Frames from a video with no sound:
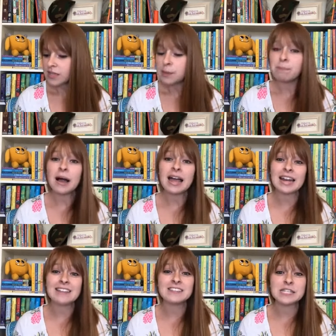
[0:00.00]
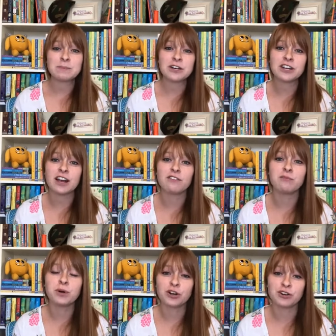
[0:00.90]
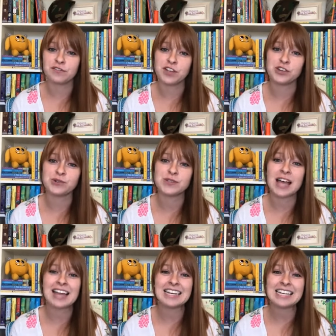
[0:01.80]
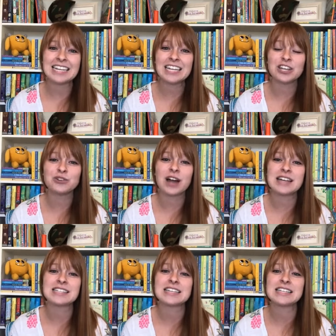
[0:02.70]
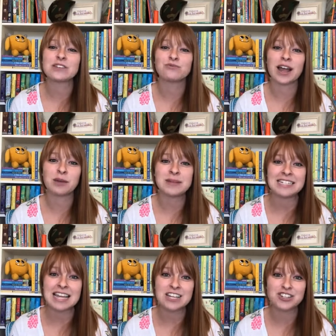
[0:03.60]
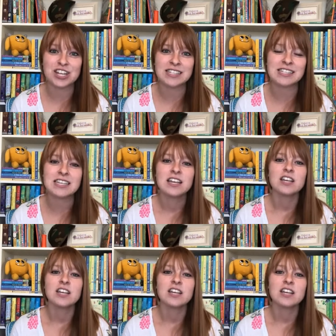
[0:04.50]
But in the spirit of book reviews, I need you guys' recommendations.